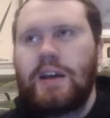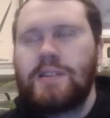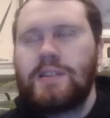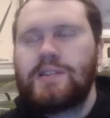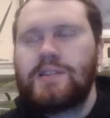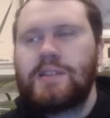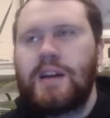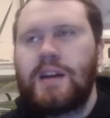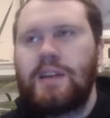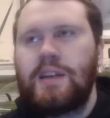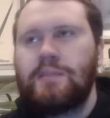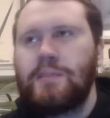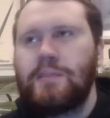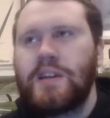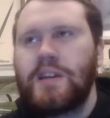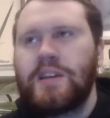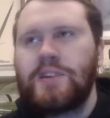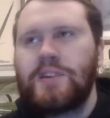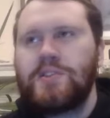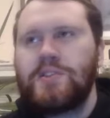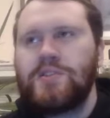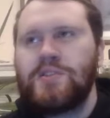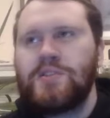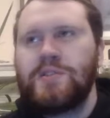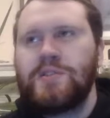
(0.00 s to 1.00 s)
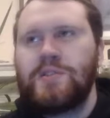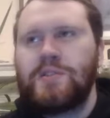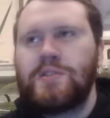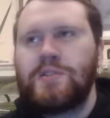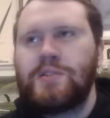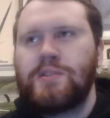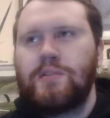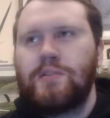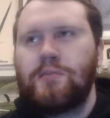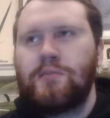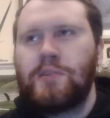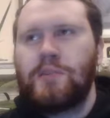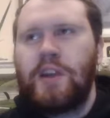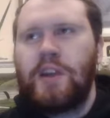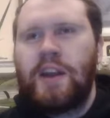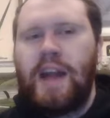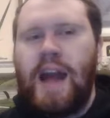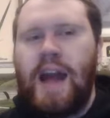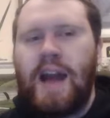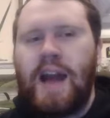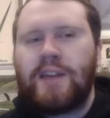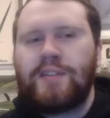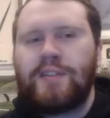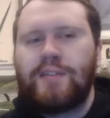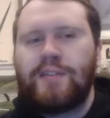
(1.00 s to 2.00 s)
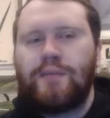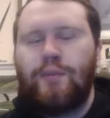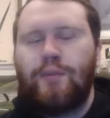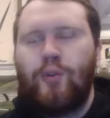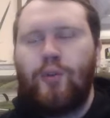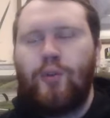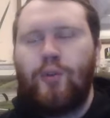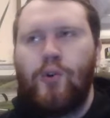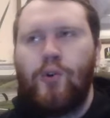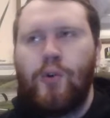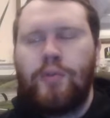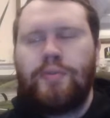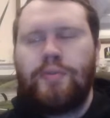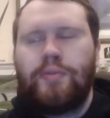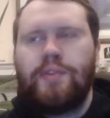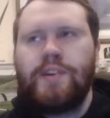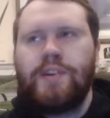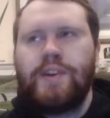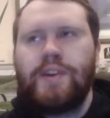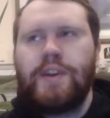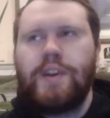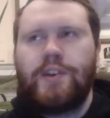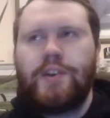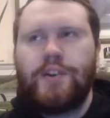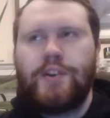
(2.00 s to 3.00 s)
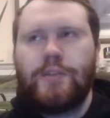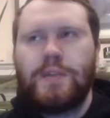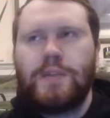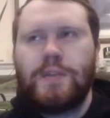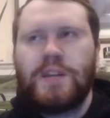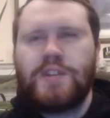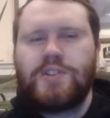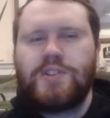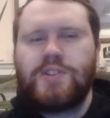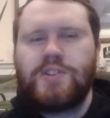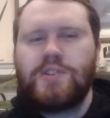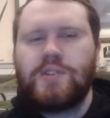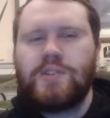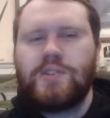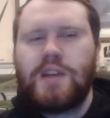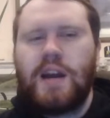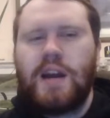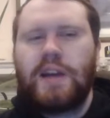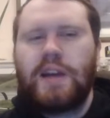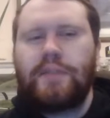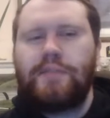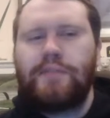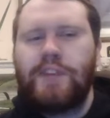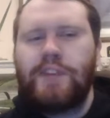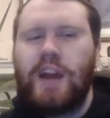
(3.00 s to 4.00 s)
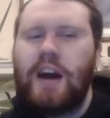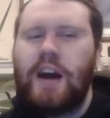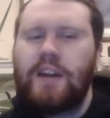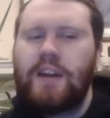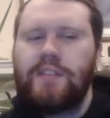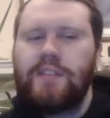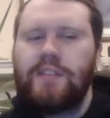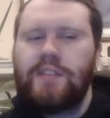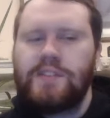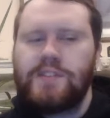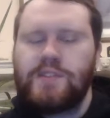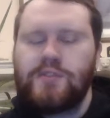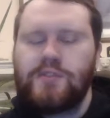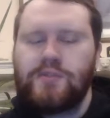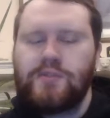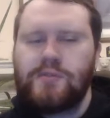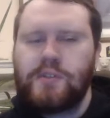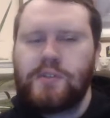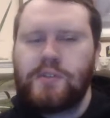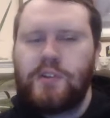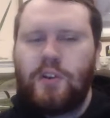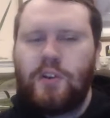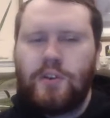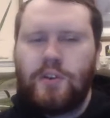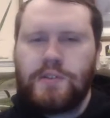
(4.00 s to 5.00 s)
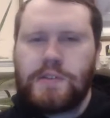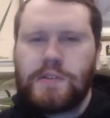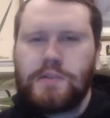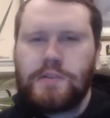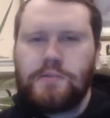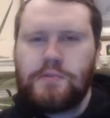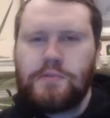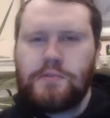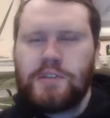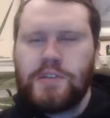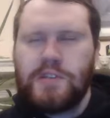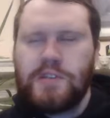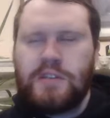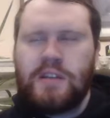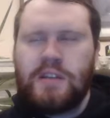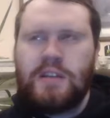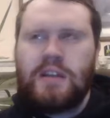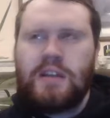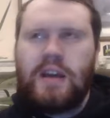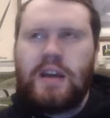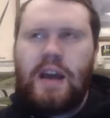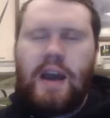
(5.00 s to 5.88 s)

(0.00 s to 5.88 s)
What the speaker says: it's not because she's doing an active role thing here, because she's kind of not in this issue, and also she